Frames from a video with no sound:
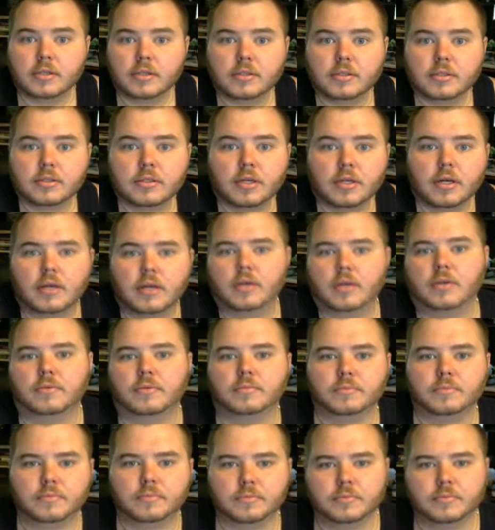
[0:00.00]
So
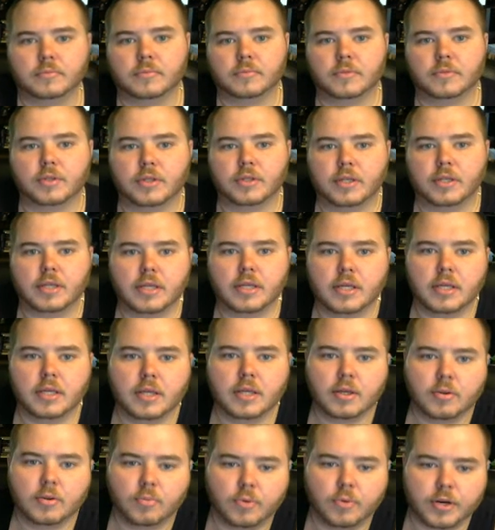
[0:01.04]

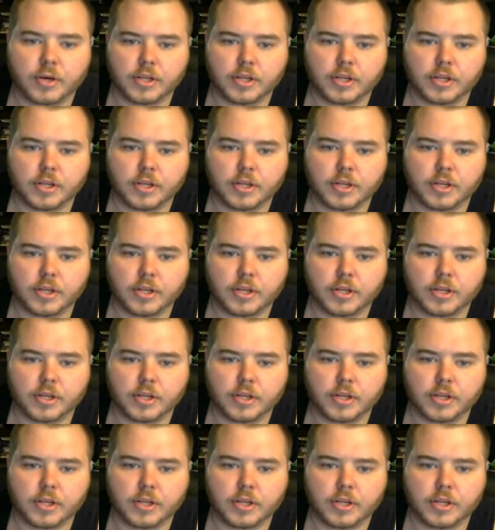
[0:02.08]
when